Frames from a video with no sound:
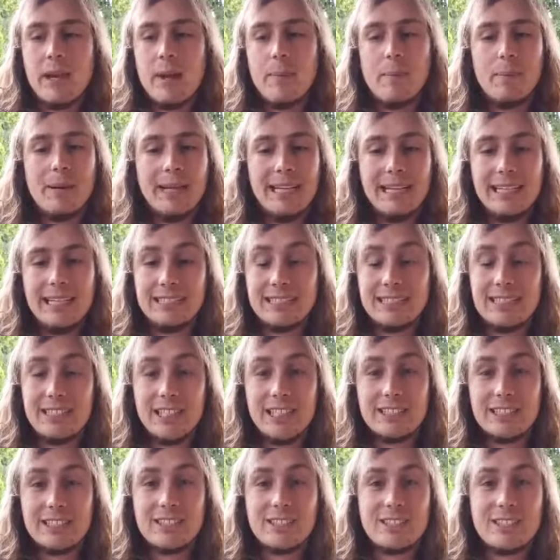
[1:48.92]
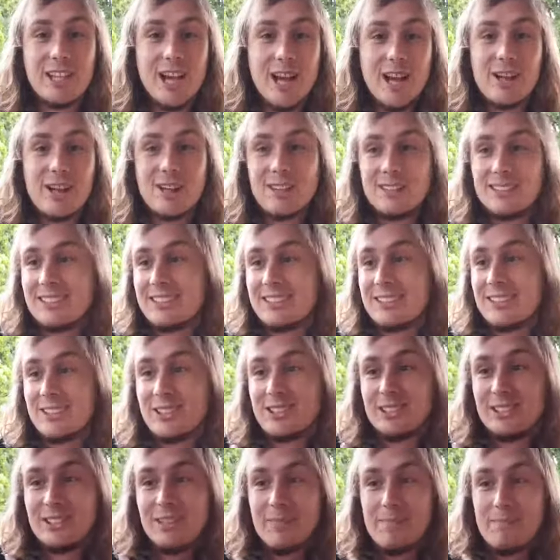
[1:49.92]
Please just don't
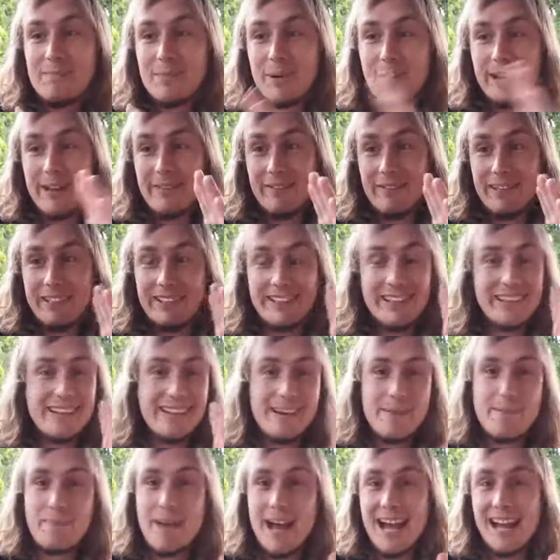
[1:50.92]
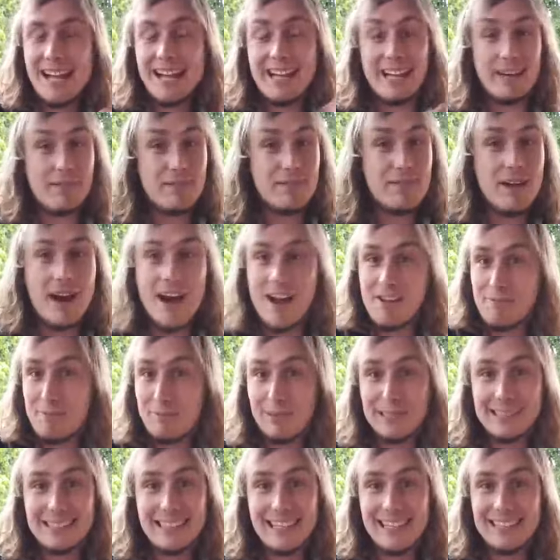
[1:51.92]
put everything in the bank at 5%
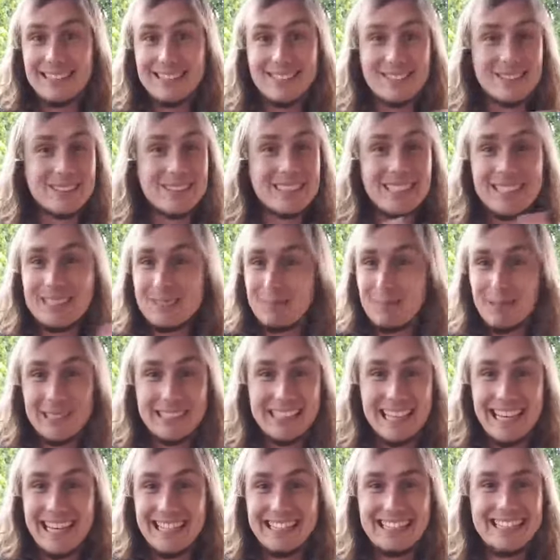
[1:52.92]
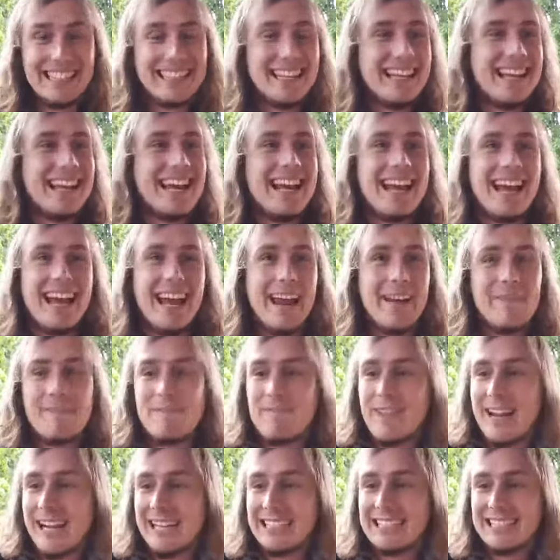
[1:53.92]
or 6%.
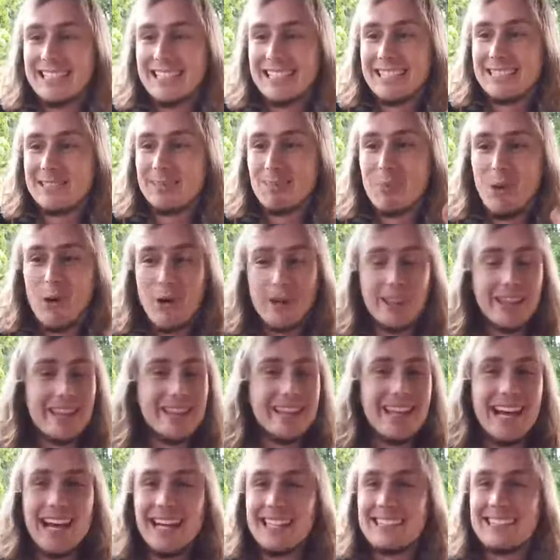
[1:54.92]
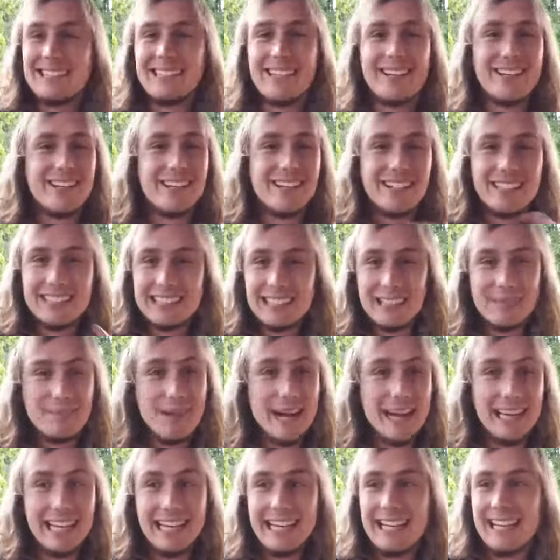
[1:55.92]
Inflation is more than that, so you're losing
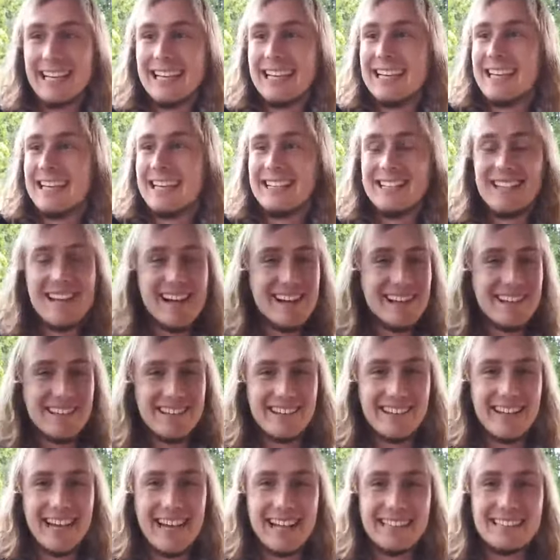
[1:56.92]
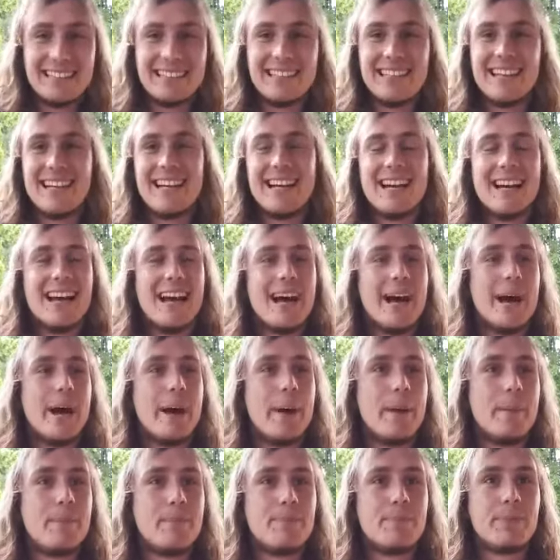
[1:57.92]
money. Don't do that.
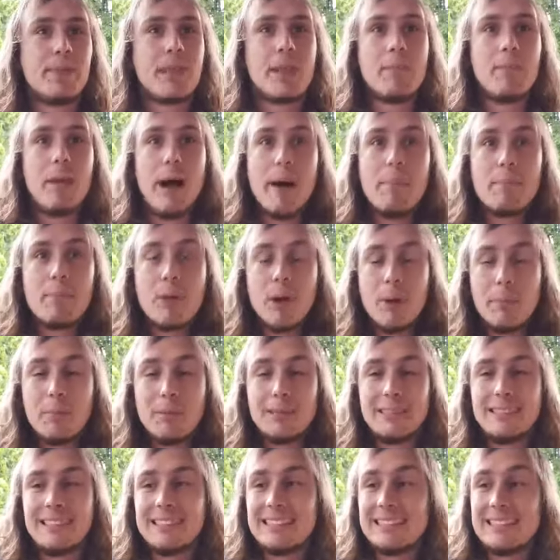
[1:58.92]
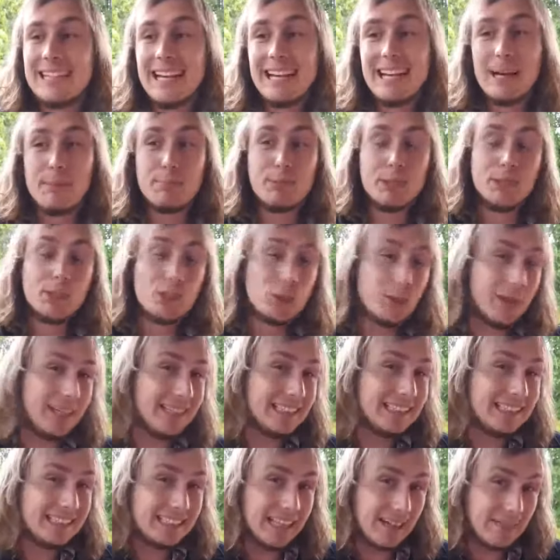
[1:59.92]
My properties get up to
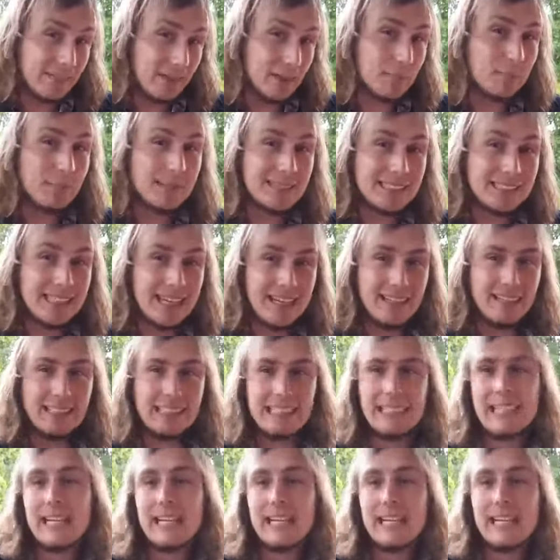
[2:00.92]
27%.